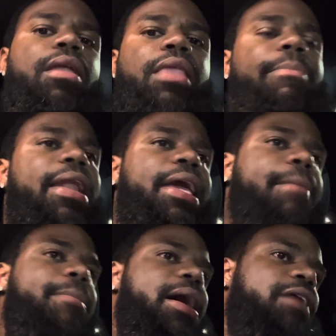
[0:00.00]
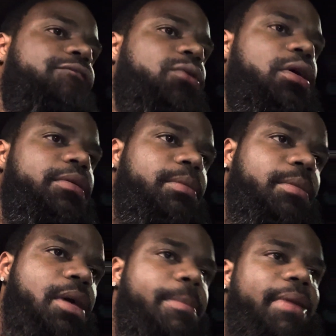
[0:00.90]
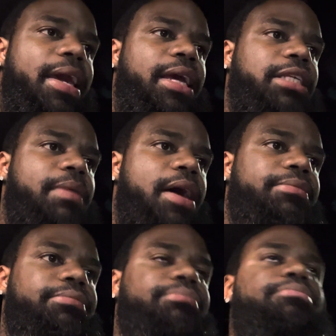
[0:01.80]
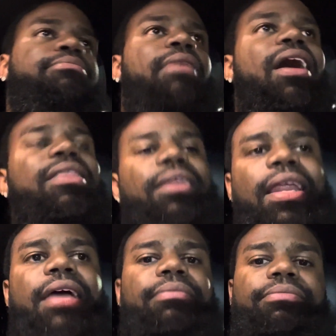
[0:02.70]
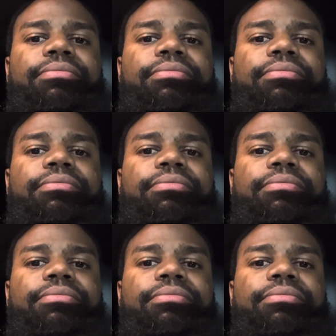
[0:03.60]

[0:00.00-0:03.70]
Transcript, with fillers: They probably can buy him for a, a playing spot. But other than that,